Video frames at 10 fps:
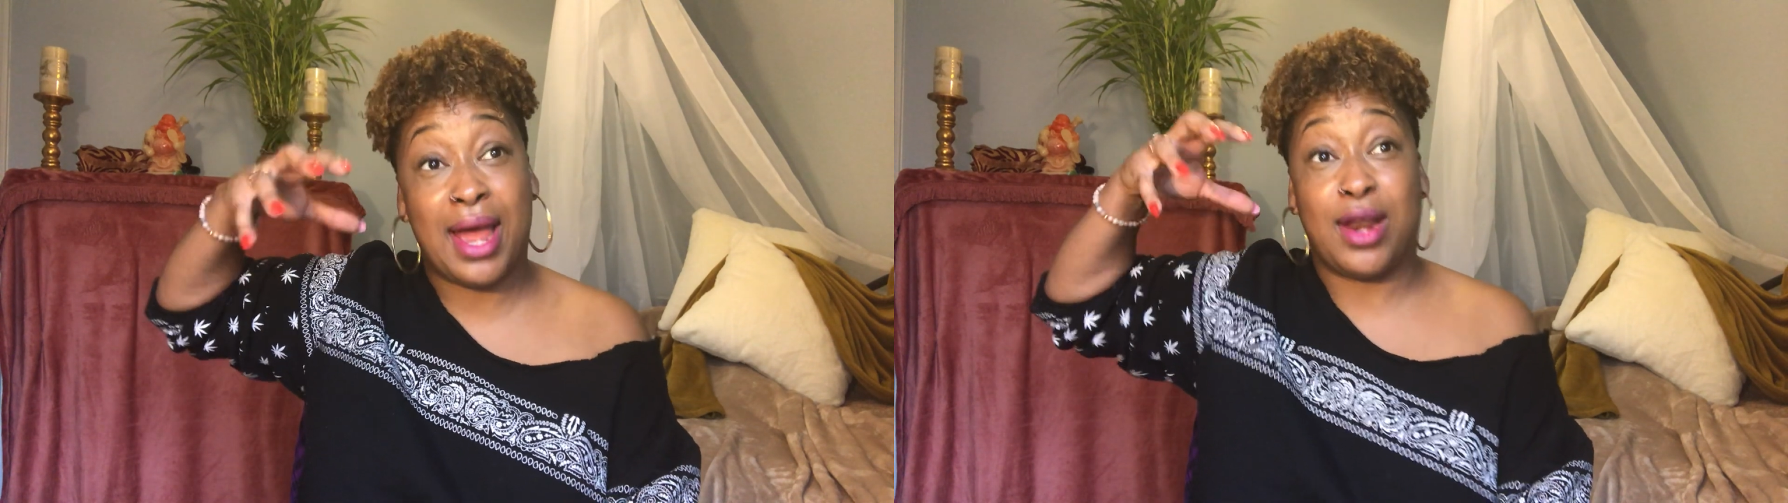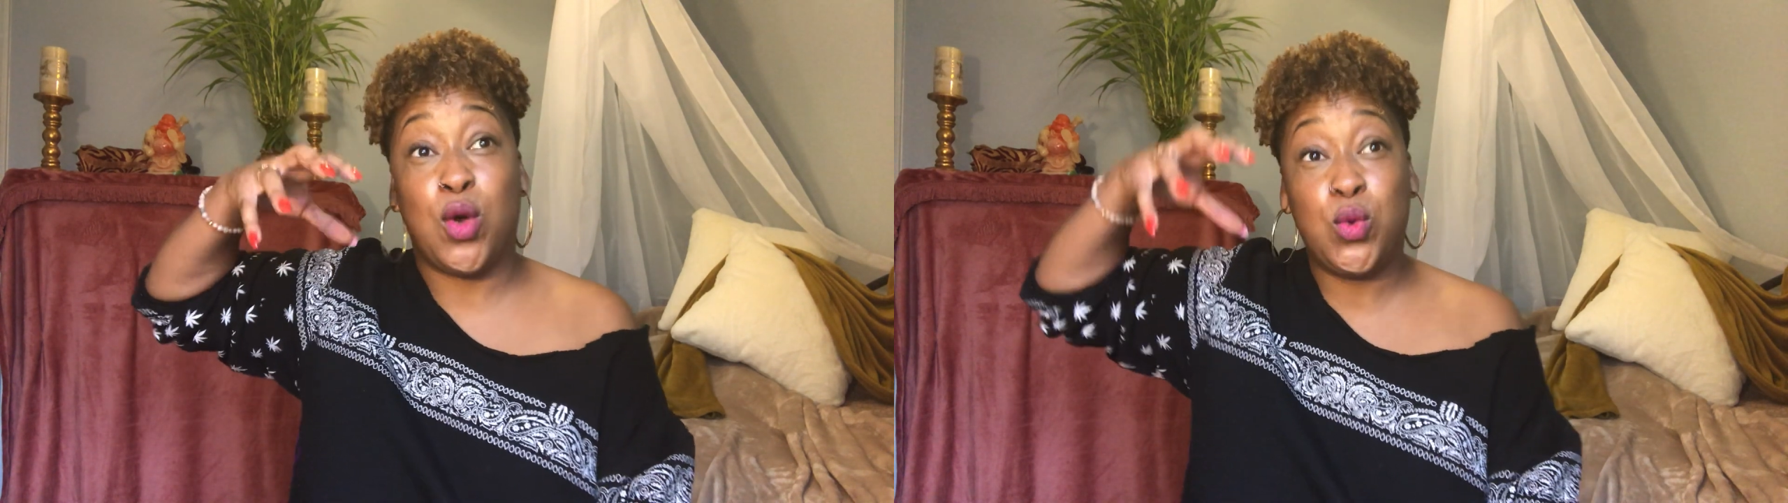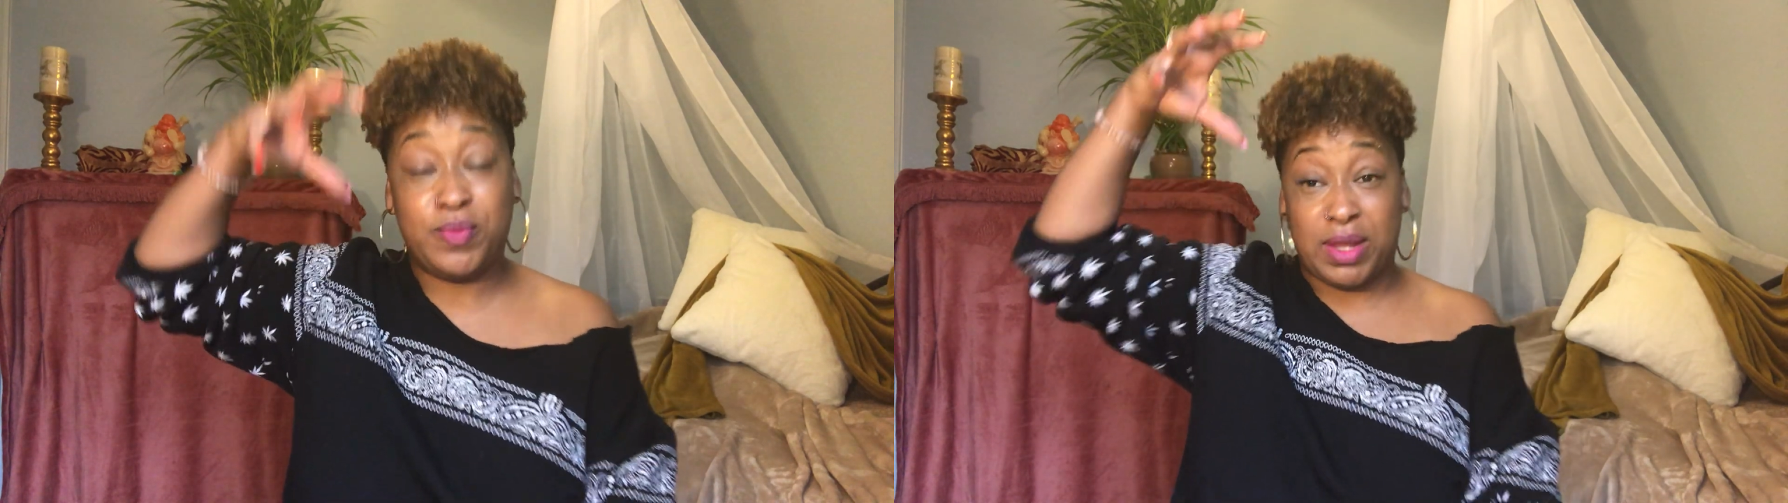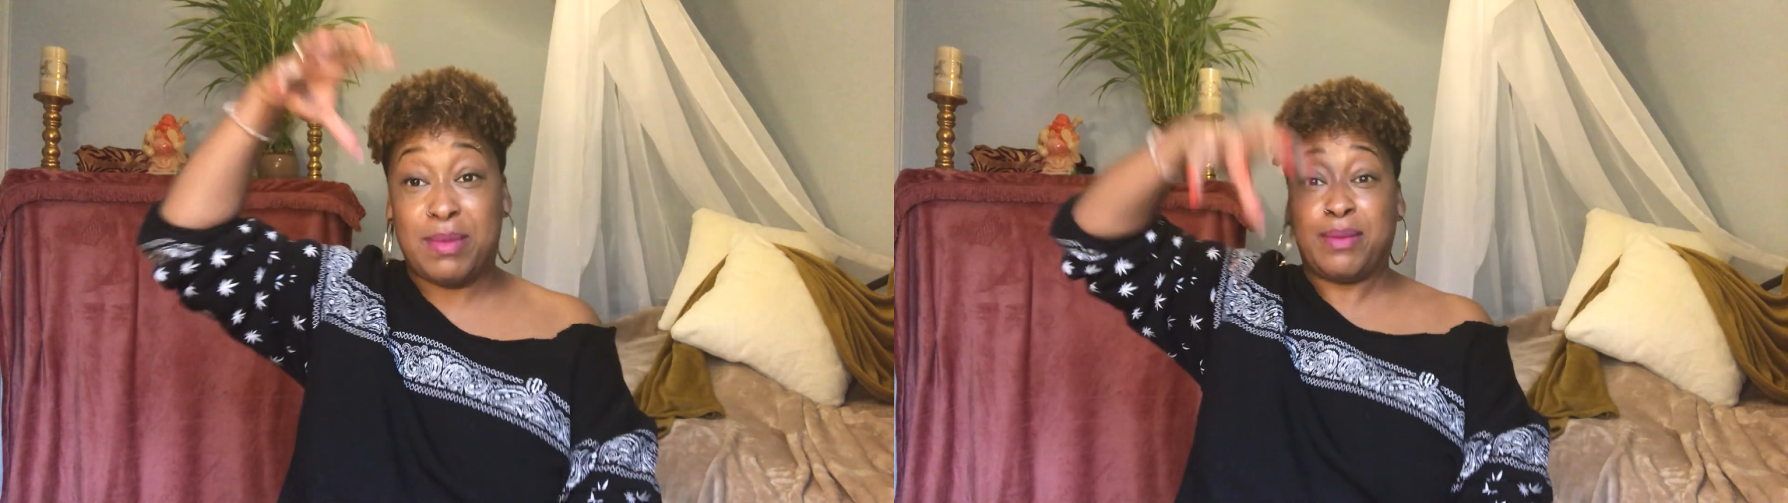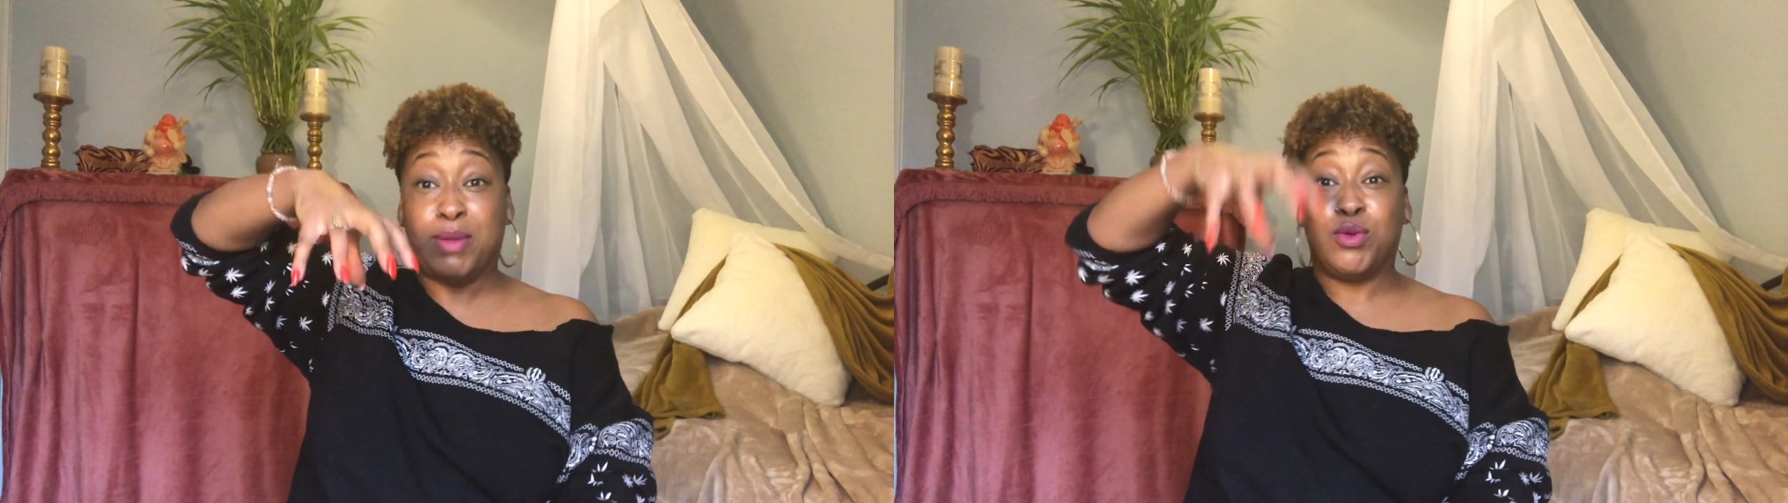at home they
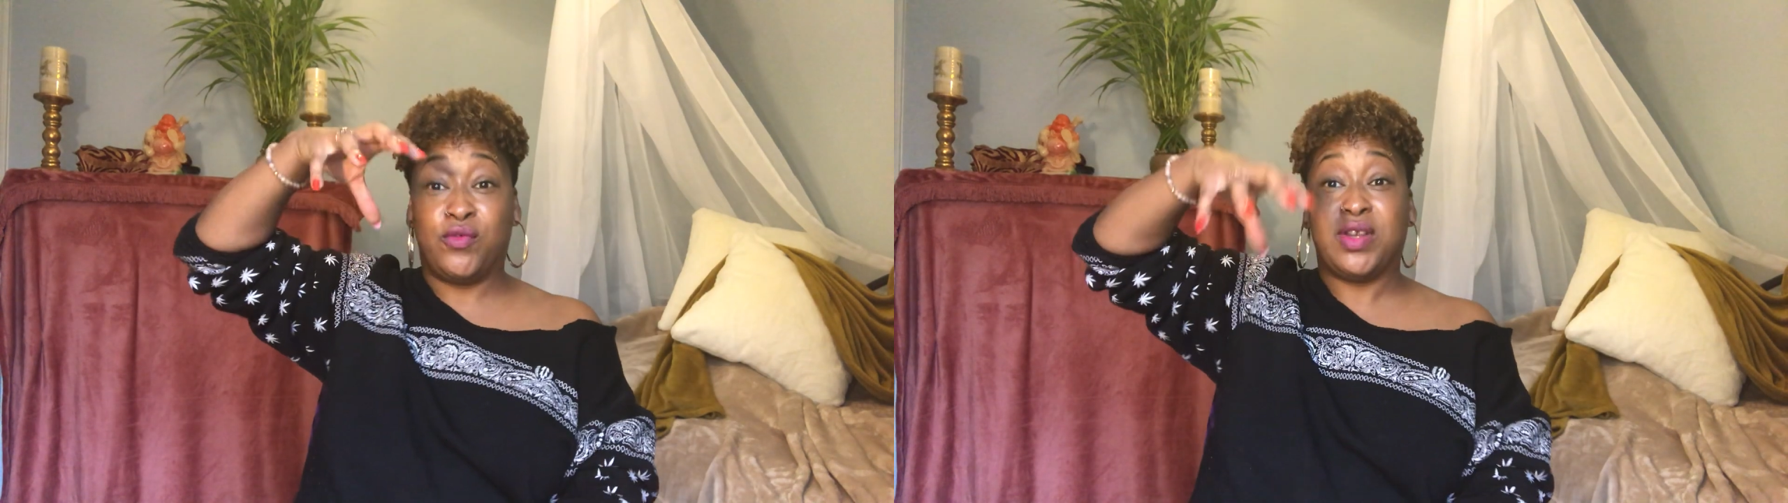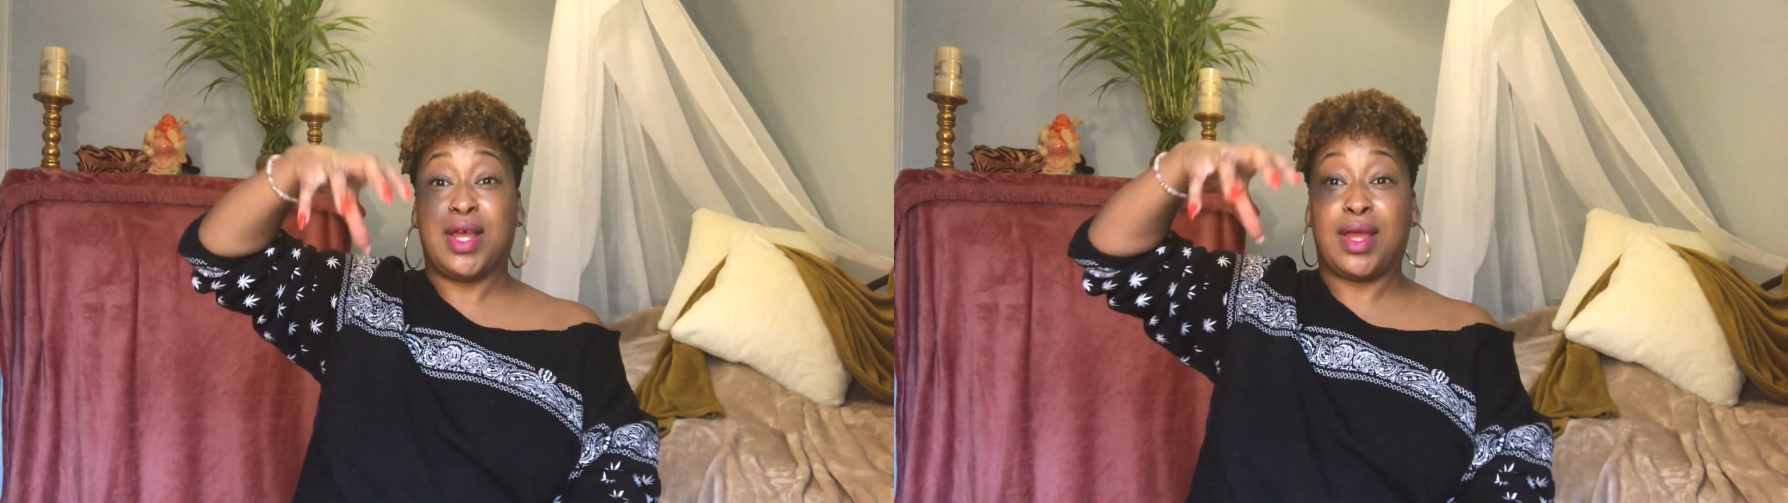might be moving